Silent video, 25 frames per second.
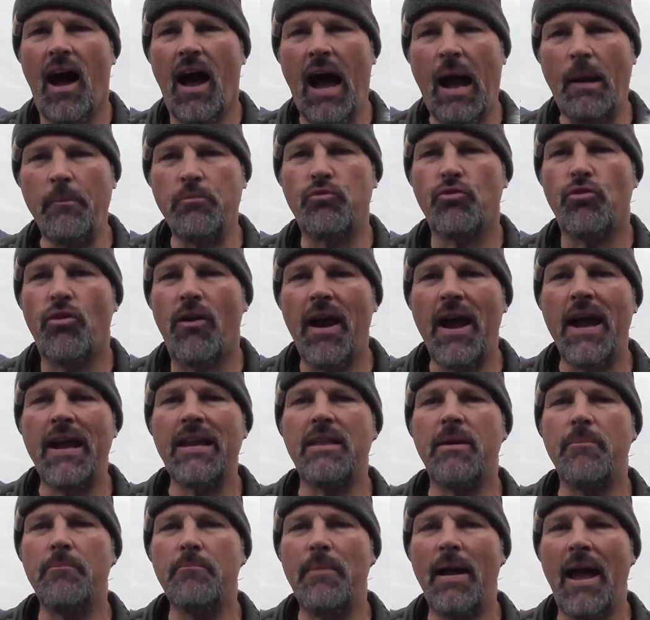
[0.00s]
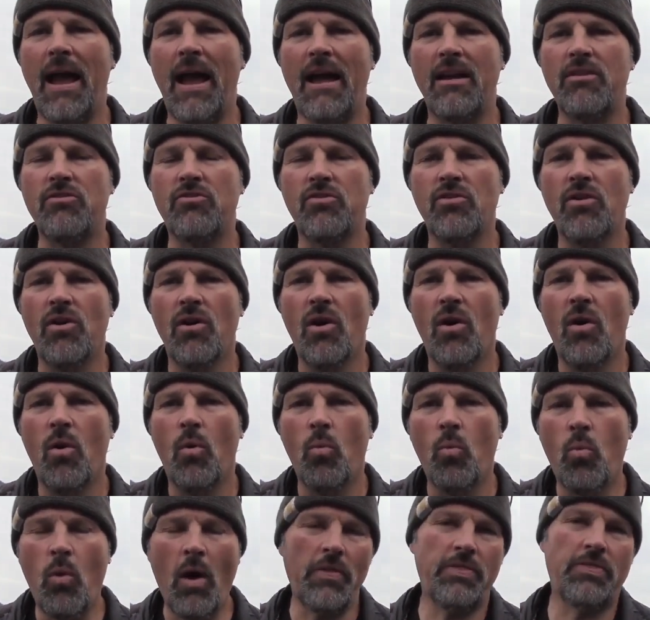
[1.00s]
I'm trying to match
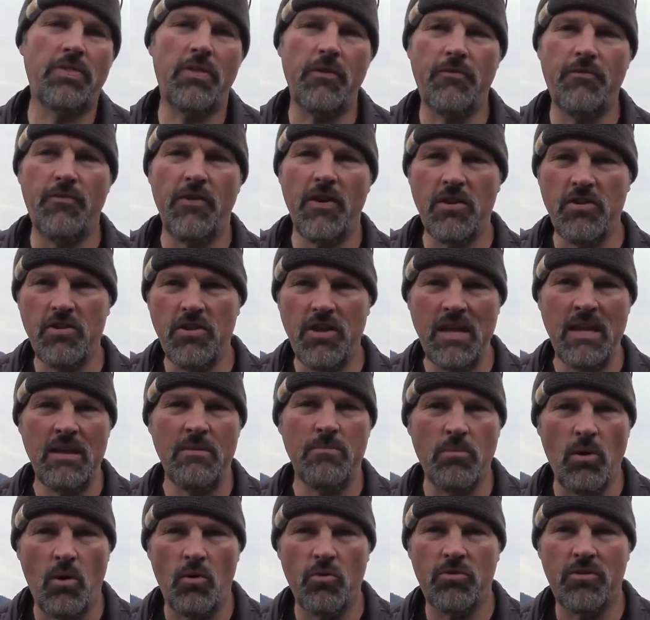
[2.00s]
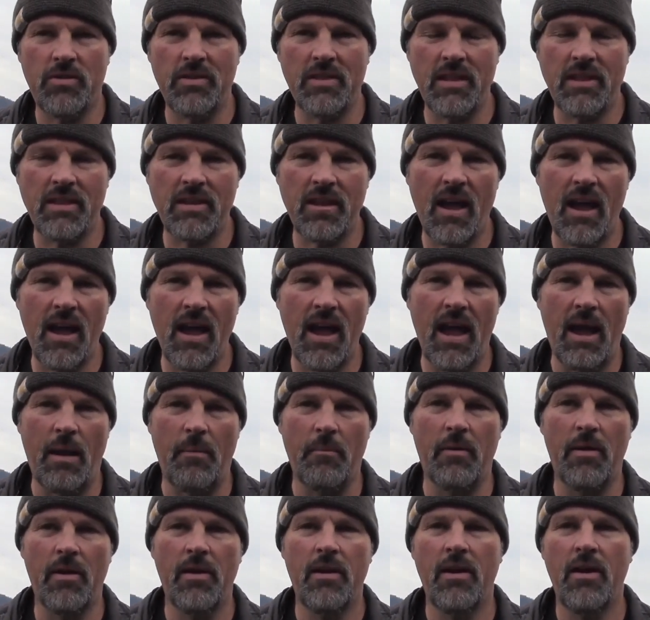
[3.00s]
what the fish eat most of the
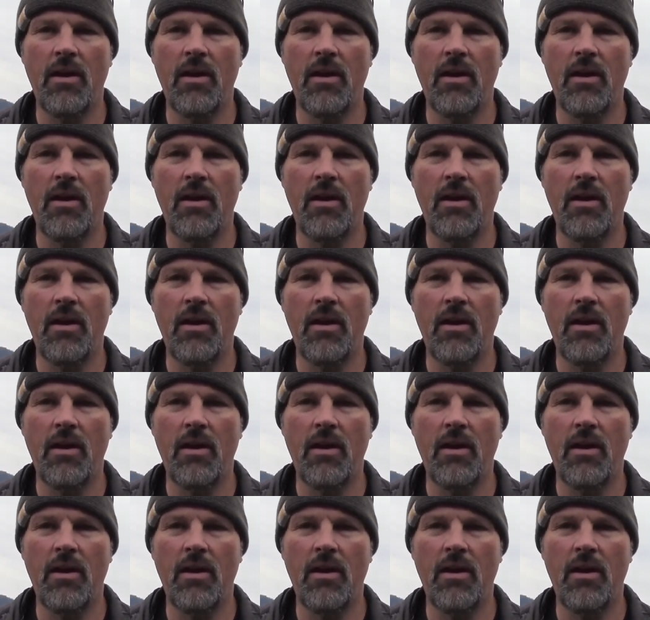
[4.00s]
time.